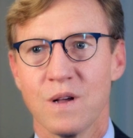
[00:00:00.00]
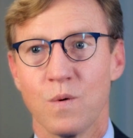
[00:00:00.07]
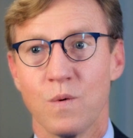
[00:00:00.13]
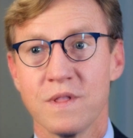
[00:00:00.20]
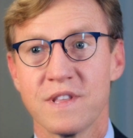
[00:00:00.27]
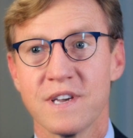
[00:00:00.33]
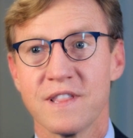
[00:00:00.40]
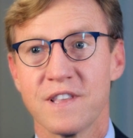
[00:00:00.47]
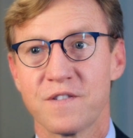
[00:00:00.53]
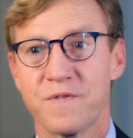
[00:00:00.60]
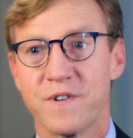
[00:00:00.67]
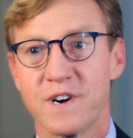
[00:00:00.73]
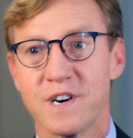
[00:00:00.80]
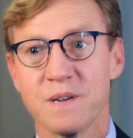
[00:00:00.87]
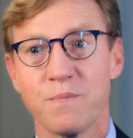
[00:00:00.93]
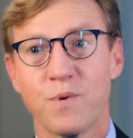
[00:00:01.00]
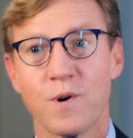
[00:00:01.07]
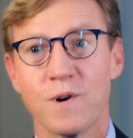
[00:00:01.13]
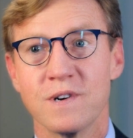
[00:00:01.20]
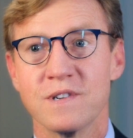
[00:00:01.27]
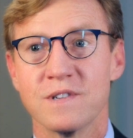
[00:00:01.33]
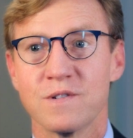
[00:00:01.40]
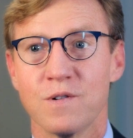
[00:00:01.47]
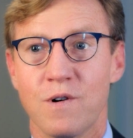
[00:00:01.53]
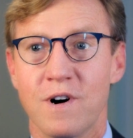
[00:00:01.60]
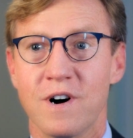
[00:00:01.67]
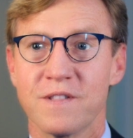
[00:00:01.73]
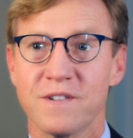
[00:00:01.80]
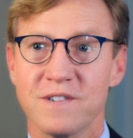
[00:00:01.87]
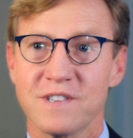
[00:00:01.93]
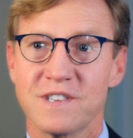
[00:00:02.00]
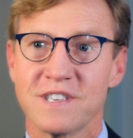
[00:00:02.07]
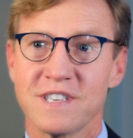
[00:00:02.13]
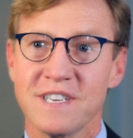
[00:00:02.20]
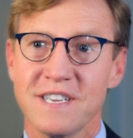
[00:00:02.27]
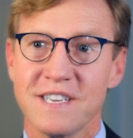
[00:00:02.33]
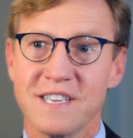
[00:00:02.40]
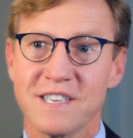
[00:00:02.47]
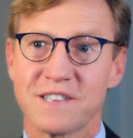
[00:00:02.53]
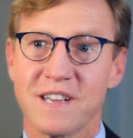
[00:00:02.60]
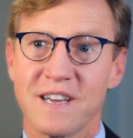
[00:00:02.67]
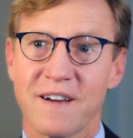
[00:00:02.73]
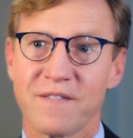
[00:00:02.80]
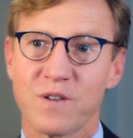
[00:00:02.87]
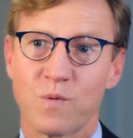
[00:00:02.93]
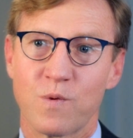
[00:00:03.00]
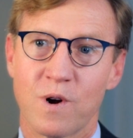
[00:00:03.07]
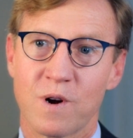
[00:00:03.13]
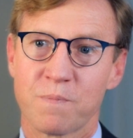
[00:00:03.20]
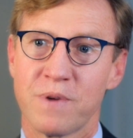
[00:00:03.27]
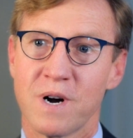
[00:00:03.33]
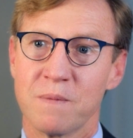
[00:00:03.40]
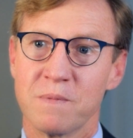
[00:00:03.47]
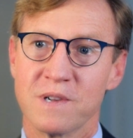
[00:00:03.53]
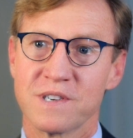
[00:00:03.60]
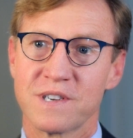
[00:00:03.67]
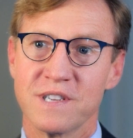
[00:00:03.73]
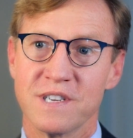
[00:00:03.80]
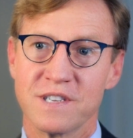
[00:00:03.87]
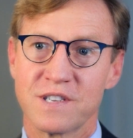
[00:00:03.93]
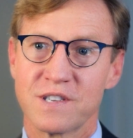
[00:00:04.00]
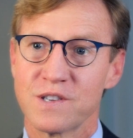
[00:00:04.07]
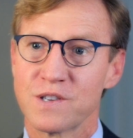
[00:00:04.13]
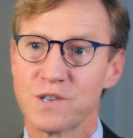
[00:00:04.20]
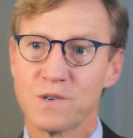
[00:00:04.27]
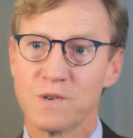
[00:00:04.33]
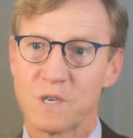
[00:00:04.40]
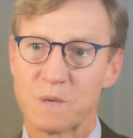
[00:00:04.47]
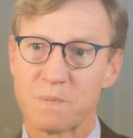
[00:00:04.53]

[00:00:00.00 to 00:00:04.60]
One thing that's very important to authors is to have their work published as soon as